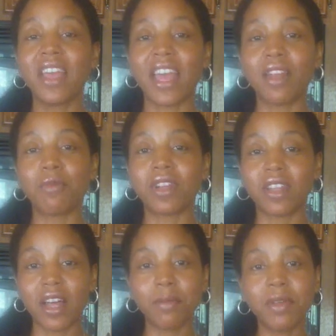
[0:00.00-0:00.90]
And what
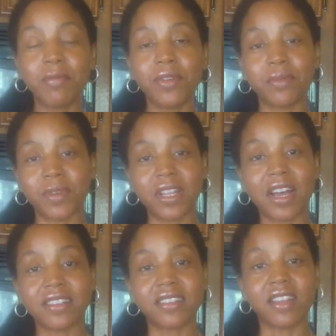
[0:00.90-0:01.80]
a lot of people don't
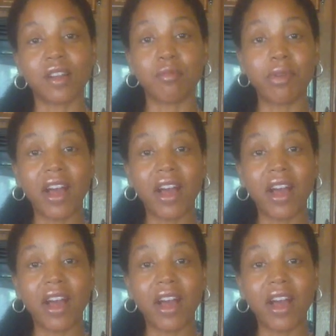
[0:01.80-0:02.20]
realize is that our